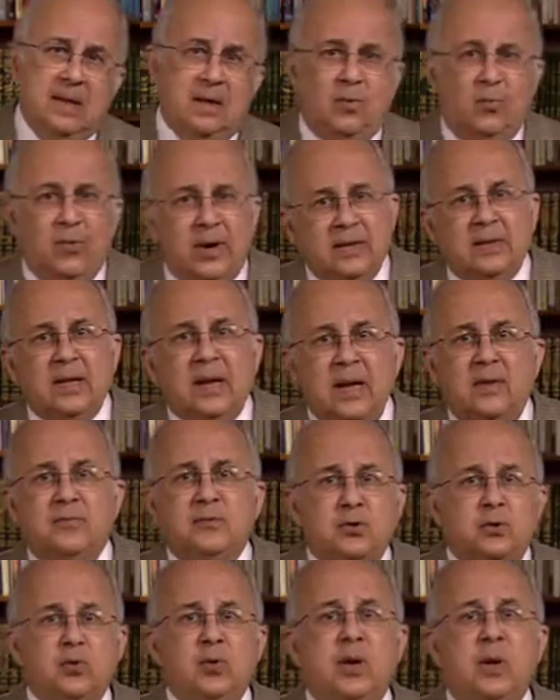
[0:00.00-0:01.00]
While the love
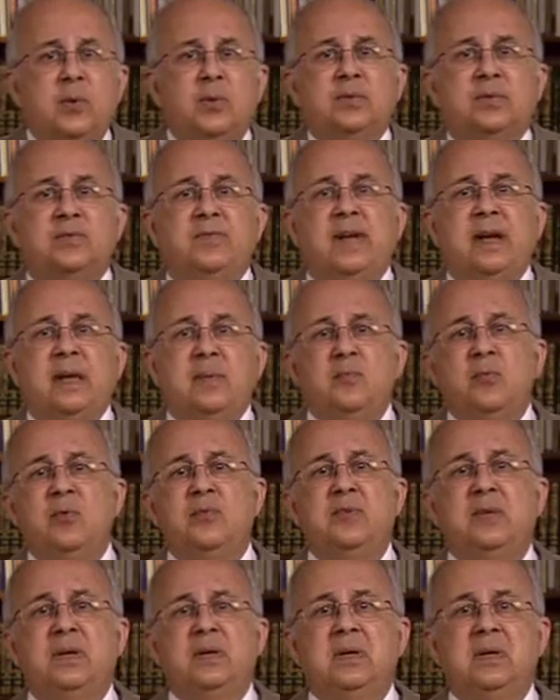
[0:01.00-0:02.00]
story was very
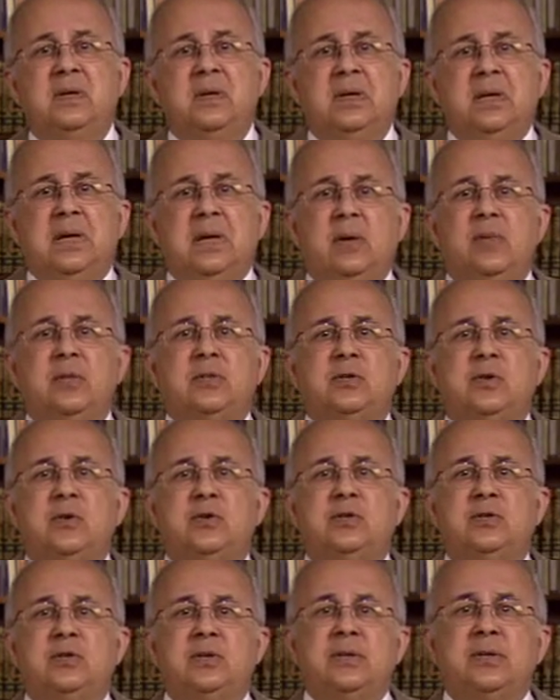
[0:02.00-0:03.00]
moving, he was
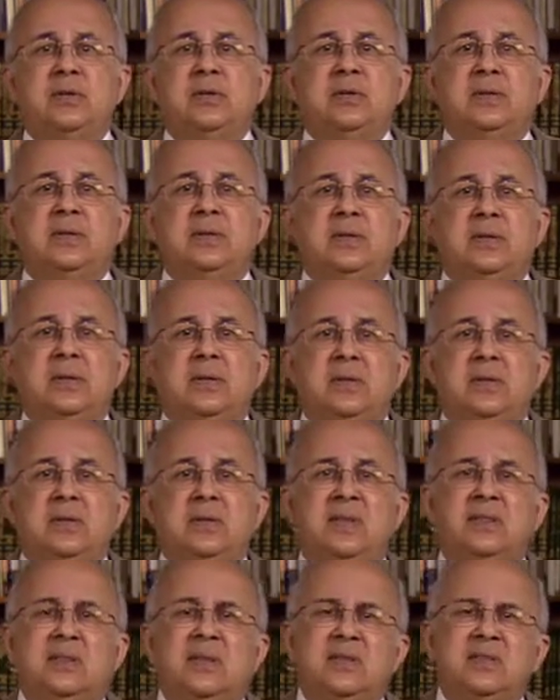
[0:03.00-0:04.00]
concerned
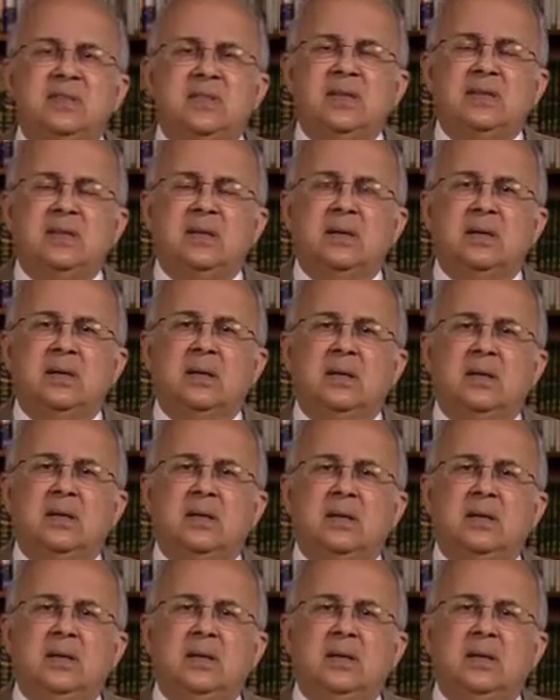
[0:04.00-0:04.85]
that the setting